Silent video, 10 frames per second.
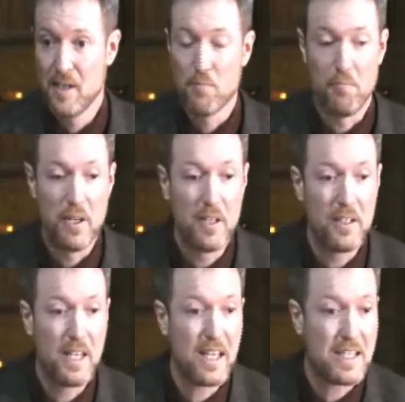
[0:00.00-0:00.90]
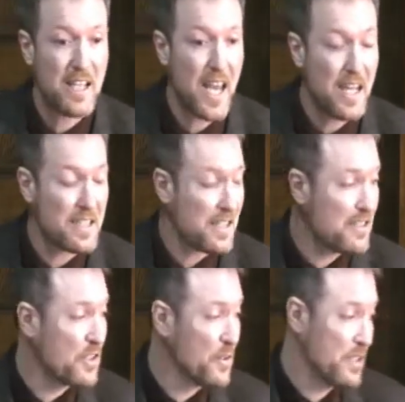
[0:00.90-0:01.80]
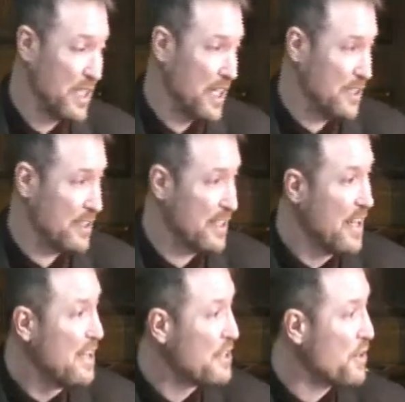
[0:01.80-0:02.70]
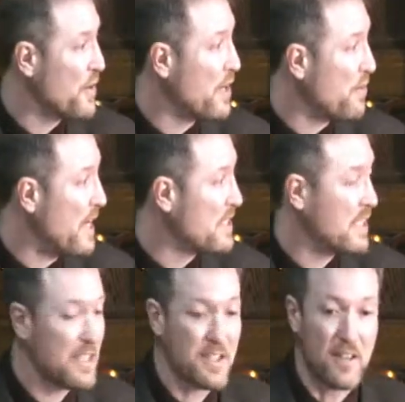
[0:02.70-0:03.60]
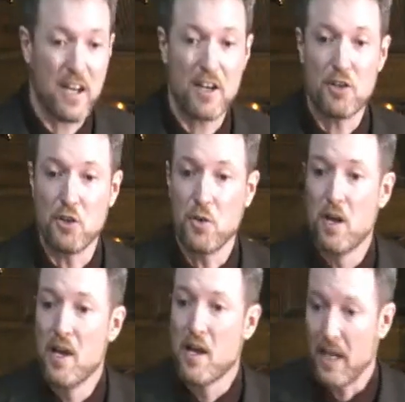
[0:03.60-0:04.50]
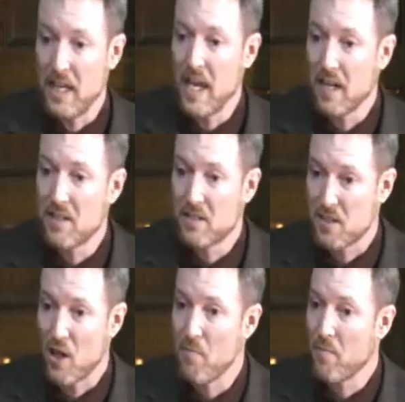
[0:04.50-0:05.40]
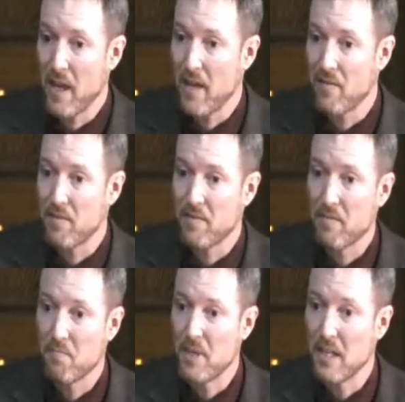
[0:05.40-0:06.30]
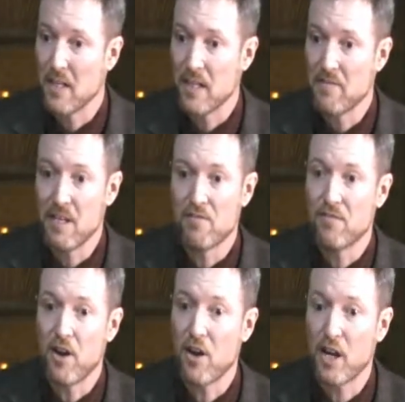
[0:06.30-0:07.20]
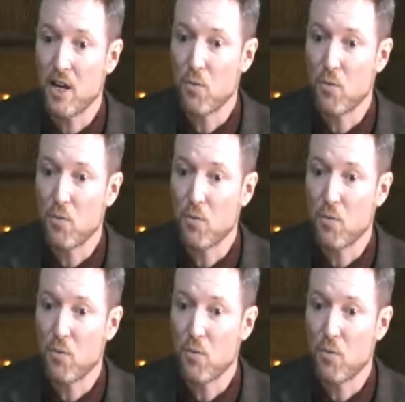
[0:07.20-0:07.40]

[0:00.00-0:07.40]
Building a tenants association so that residents there who, again, some have been living far and